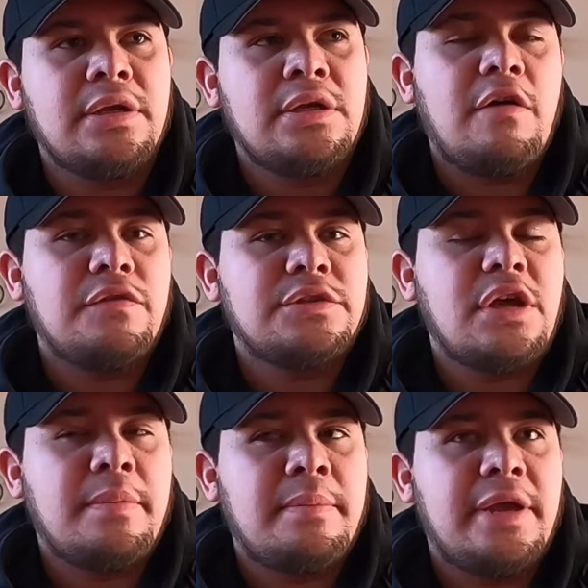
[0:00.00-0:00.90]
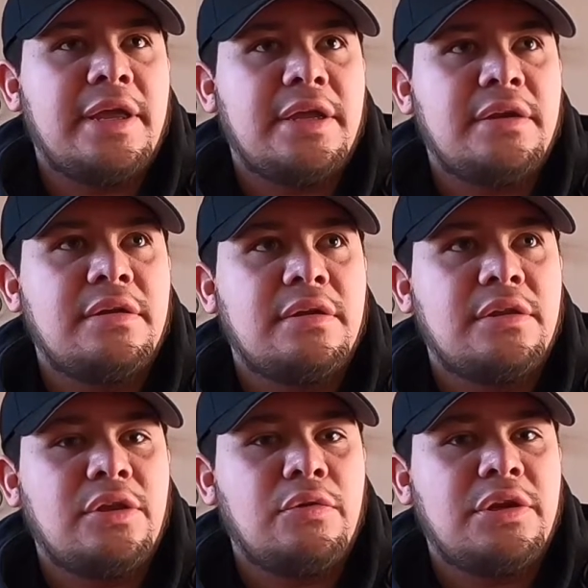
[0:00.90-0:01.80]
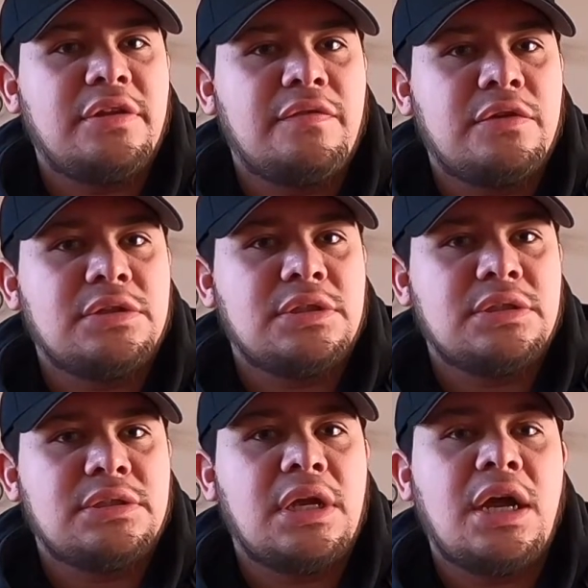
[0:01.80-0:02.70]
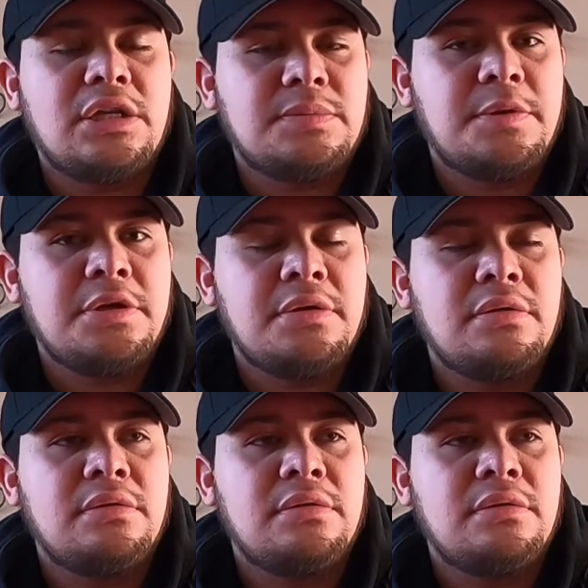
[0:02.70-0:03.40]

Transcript: Off the top of my head, the only difference is the hotspot,